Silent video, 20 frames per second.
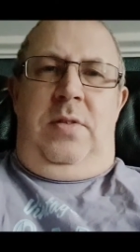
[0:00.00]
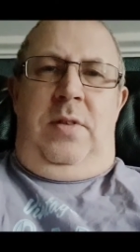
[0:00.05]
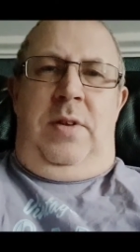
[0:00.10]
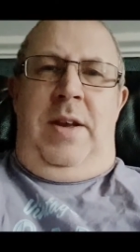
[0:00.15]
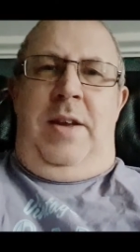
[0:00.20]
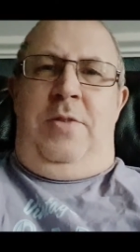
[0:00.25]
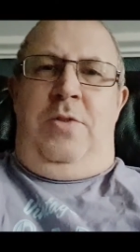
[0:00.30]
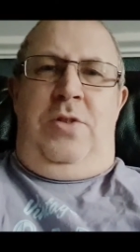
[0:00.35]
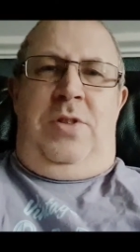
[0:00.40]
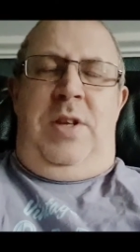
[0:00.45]

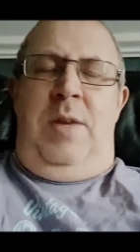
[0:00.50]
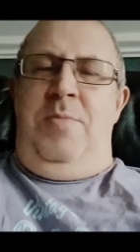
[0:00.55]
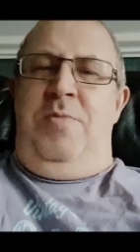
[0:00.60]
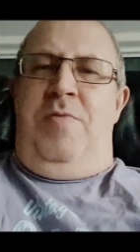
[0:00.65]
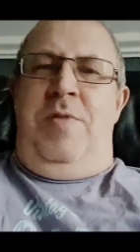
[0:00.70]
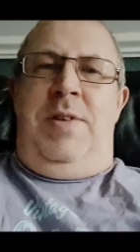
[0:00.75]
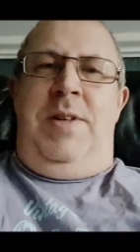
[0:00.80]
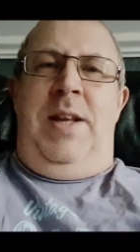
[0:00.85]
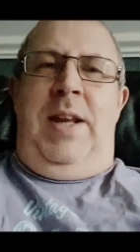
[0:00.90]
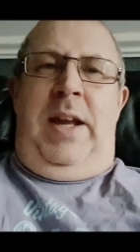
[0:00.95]
It just seems
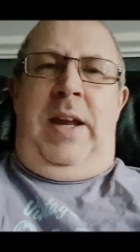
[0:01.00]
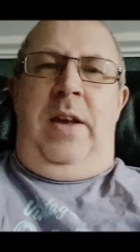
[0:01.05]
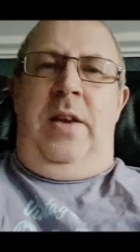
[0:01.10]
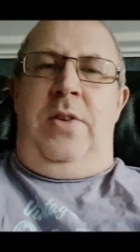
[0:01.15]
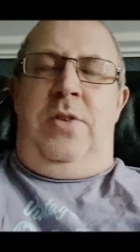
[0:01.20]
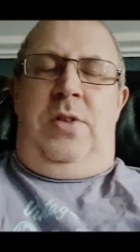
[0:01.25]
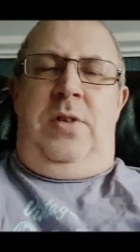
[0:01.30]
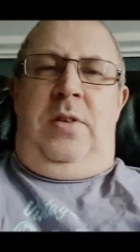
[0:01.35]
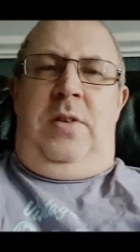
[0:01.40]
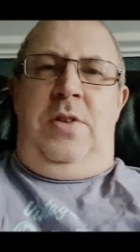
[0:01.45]

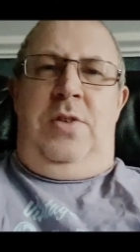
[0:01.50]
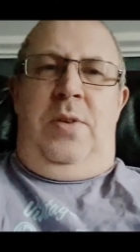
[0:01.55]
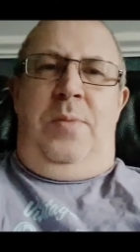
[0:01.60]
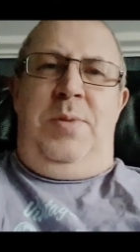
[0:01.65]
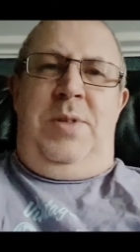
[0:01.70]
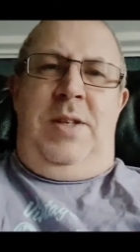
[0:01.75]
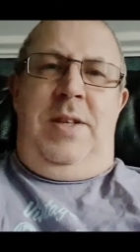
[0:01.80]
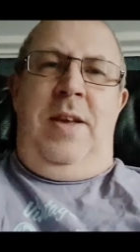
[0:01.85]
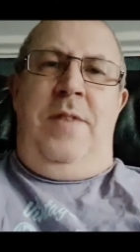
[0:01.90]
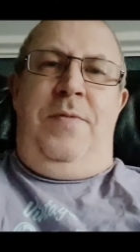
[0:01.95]
ridiculous because
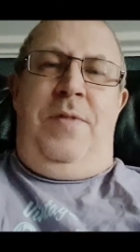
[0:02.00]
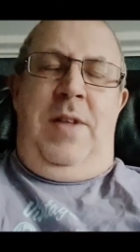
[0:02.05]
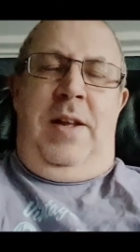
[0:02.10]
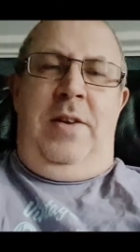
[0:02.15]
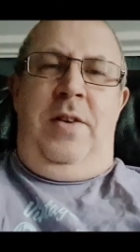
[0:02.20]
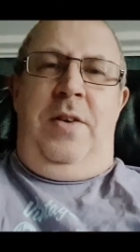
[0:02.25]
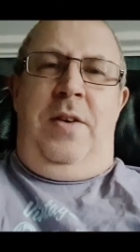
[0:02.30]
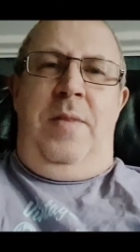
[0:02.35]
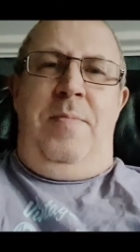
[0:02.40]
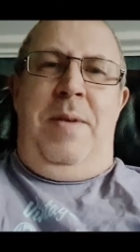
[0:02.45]
obviously you've
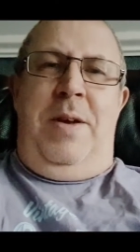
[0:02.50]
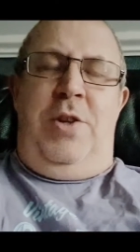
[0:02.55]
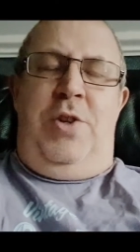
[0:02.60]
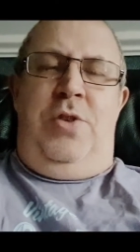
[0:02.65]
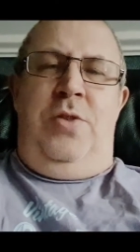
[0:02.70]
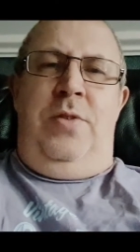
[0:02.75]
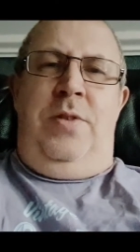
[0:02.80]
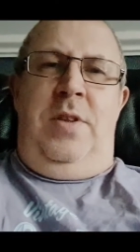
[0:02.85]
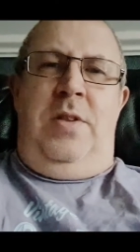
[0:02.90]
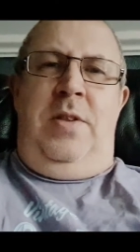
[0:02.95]
then got to make
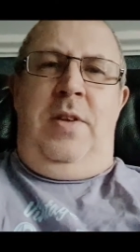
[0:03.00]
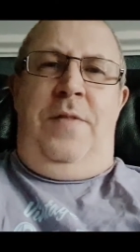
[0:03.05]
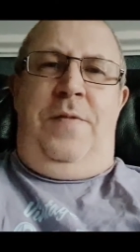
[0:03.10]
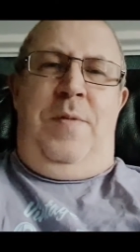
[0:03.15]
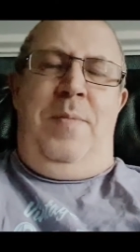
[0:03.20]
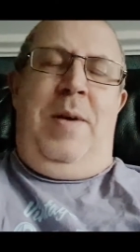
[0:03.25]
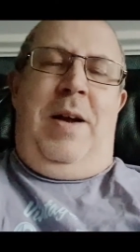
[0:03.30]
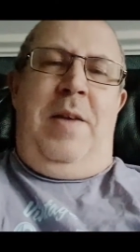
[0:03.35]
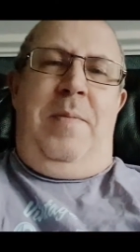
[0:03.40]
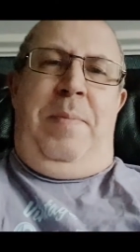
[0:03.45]
sure that if
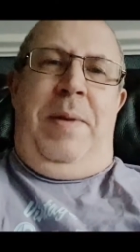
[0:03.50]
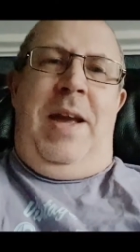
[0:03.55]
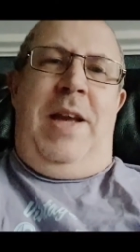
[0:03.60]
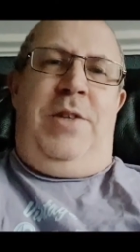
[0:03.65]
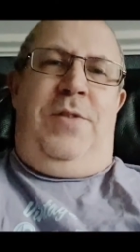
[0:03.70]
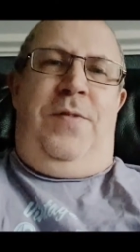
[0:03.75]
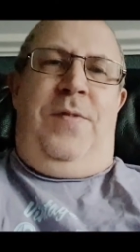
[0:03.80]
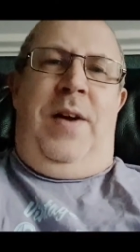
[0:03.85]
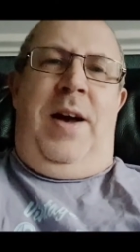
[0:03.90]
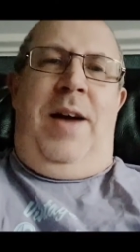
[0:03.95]
you buy a
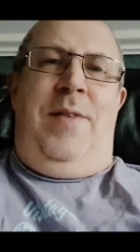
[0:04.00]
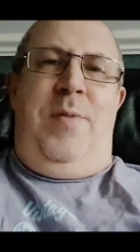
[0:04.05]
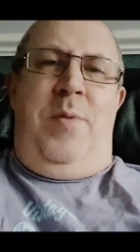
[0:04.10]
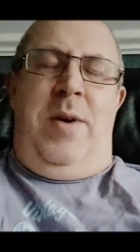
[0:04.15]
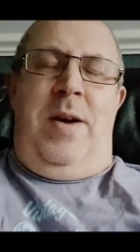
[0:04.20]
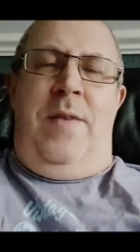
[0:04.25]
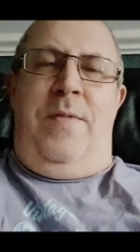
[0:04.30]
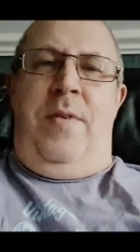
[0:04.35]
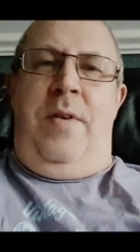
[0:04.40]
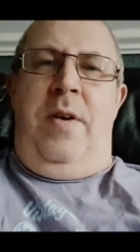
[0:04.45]
PS5 or
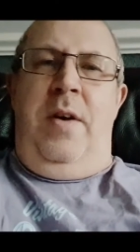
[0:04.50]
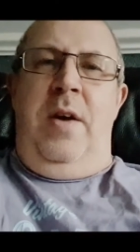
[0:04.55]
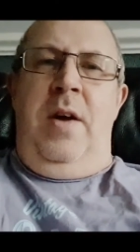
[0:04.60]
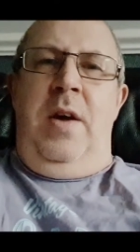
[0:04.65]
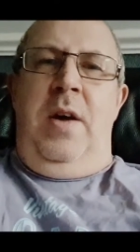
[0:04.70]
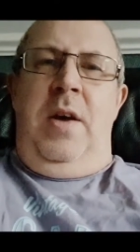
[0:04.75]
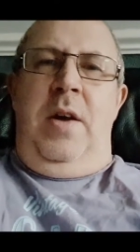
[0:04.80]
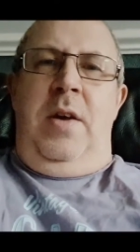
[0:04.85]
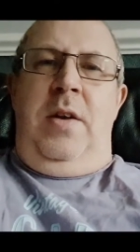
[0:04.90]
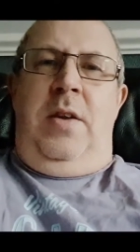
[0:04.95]
whatever,
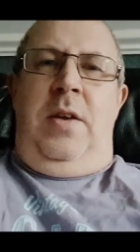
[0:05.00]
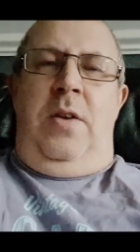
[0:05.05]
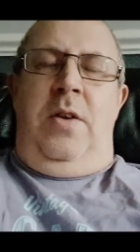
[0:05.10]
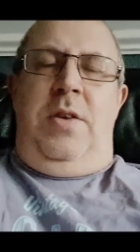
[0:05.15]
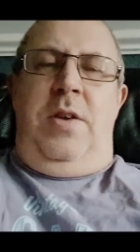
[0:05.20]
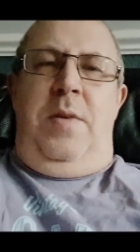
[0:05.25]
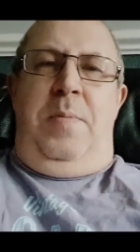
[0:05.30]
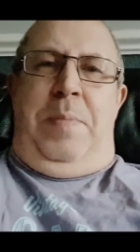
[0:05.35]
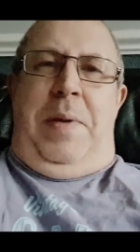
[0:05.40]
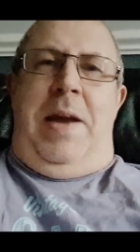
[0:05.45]
you know,
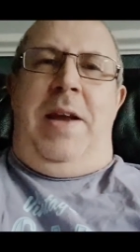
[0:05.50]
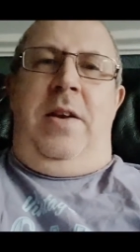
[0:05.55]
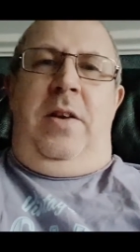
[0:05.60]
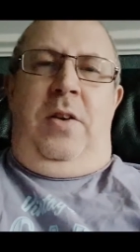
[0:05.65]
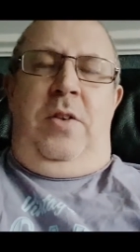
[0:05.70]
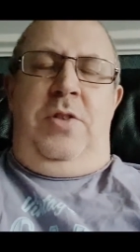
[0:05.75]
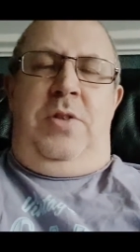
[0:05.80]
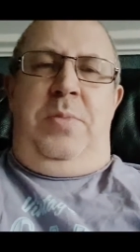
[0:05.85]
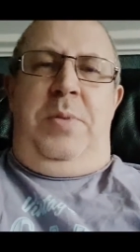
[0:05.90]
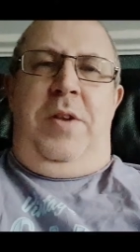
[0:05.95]
you're paying
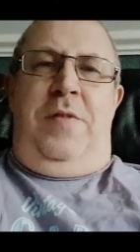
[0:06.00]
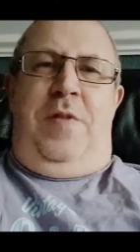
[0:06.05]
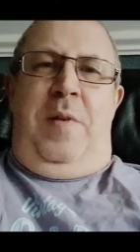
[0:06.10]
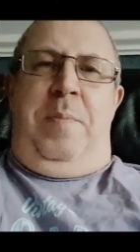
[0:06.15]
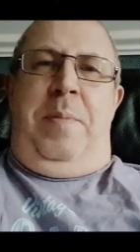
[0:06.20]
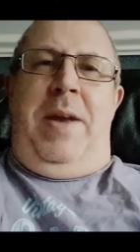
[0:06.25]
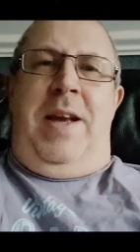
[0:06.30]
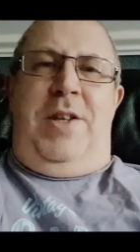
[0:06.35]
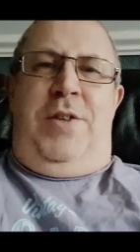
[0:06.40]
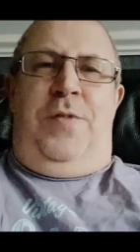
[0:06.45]
loads of money for
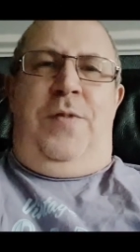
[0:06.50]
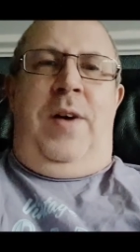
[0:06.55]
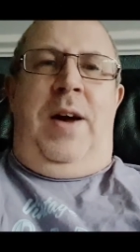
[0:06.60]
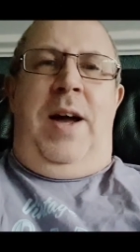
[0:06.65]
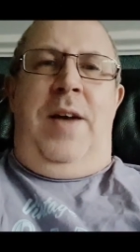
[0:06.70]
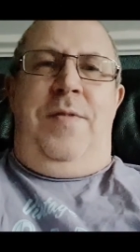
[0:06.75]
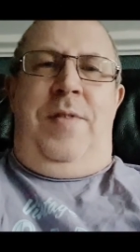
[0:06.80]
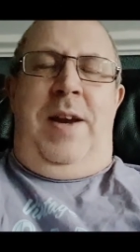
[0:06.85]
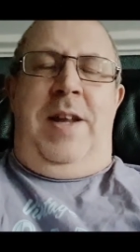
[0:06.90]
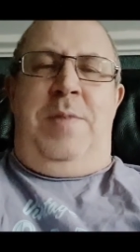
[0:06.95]

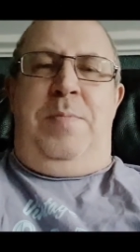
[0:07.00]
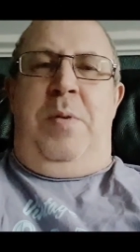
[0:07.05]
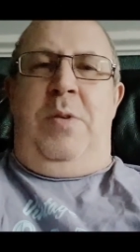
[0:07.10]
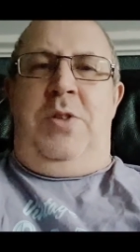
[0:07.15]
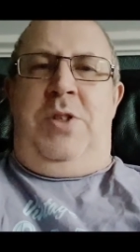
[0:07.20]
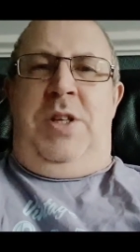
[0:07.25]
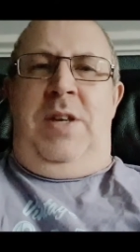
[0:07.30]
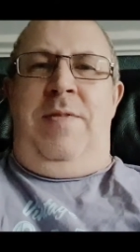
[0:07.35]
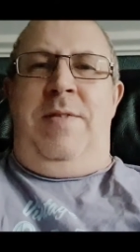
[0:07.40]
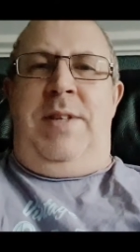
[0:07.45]
PS5 and
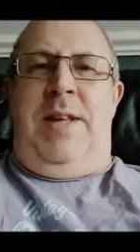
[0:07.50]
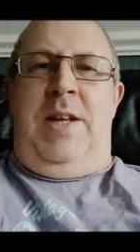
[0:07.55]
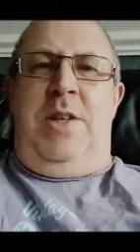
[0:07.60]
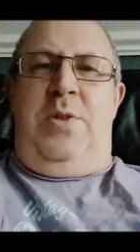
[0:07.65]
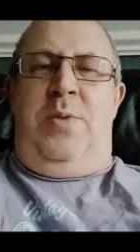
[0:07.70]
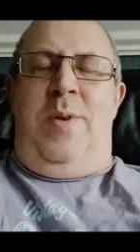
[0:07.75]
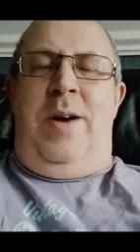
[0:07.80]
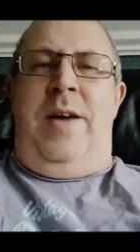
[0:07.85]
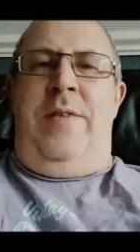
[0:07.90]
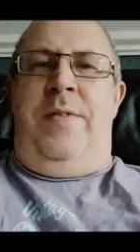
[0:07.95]
Xbox Series
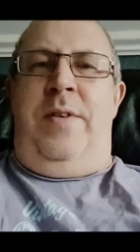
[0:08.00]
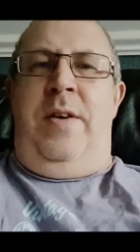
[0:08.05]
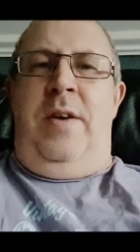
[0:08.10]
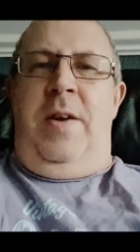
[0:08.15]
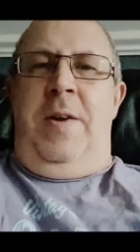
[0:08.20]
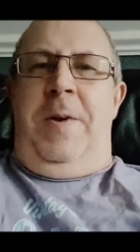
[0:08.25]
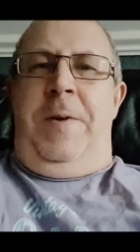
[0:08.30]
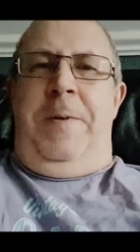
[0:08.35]
X or whatever.